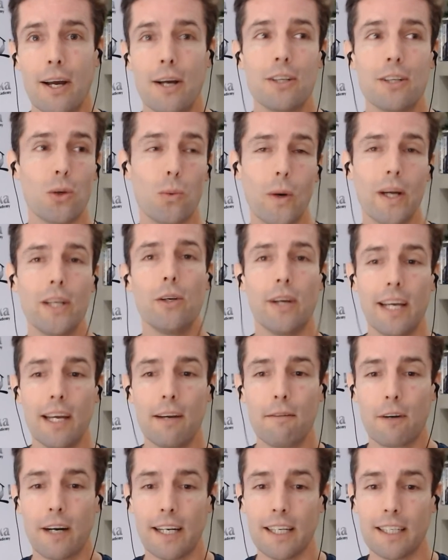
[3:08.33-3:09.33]
So when you're air
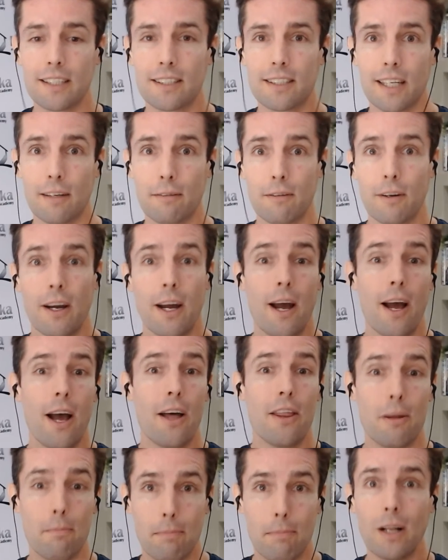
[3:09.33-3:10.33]
freighting stuff,
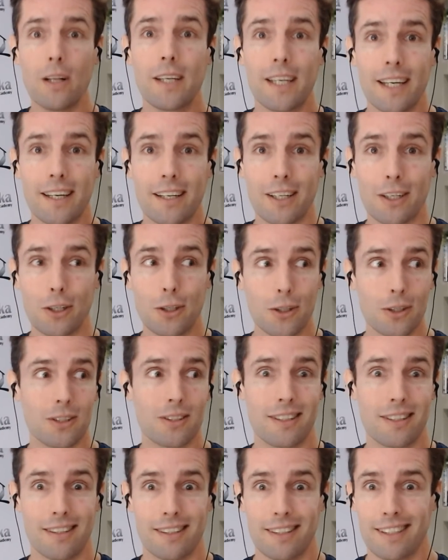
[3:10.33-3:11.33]
the bulkier the
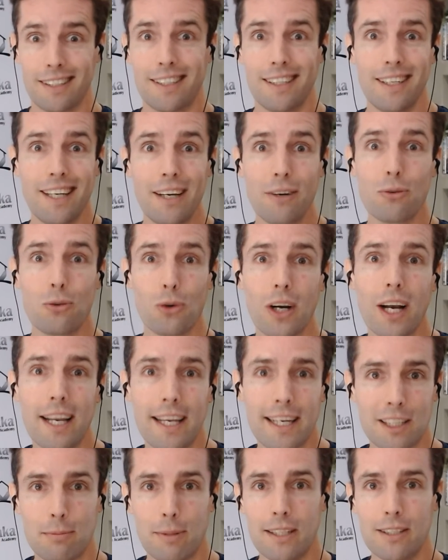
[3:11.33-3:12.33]
goods, it can get really
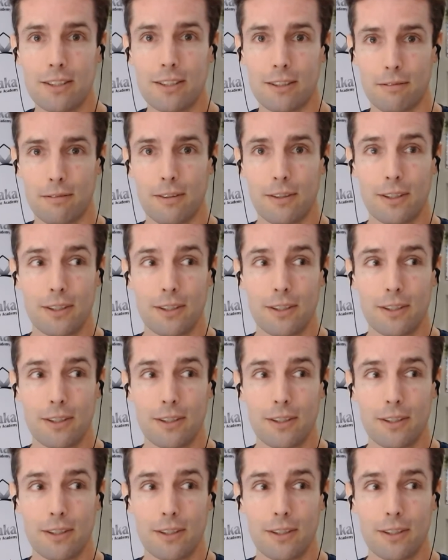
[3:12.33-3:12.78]
expensive.